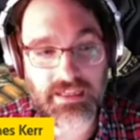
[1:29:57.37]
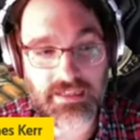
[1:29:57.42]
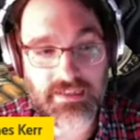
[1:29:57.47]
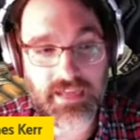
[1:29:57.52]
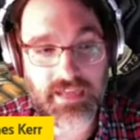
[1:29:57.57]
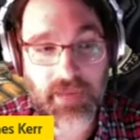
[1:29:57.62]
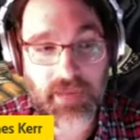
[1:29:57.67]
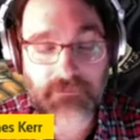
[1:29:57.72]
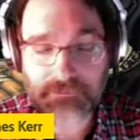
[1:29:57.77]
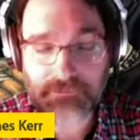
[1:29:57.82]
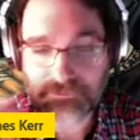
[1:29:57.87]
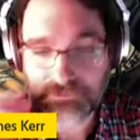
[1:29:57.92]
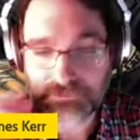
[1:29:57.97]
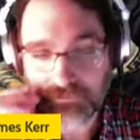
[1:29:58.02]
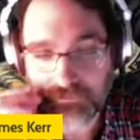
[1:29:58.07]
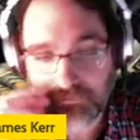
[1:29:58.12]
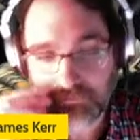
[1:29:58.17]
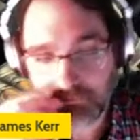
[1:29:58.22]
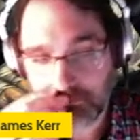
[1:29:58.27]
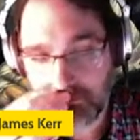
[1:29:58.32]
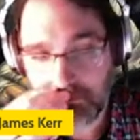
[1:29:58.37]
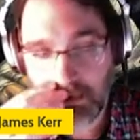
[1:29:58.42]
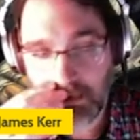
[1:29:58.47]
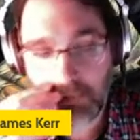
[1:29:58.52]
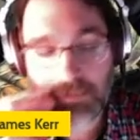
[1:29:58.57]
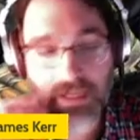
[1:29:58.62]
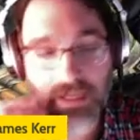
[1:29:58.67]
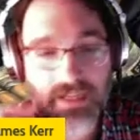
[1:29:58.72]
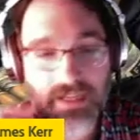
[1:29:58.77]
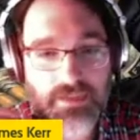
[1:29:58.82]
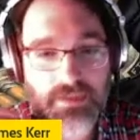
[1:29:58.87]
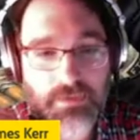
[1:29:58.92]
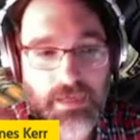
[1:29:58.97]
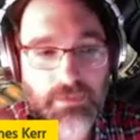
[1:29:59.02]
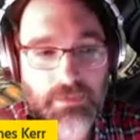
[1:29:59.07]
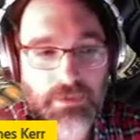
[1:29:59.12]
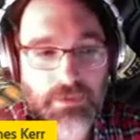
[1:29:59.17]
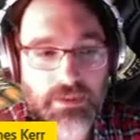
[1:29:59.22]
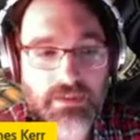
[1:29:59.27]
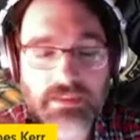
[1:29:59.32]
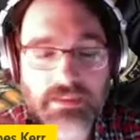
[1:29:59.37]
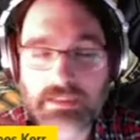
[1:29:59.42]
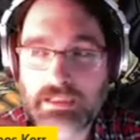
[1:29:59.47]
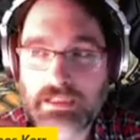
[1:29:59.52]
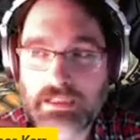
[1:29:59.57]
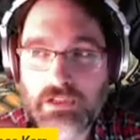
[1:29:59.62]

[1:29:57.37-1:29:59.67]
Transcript: this game because people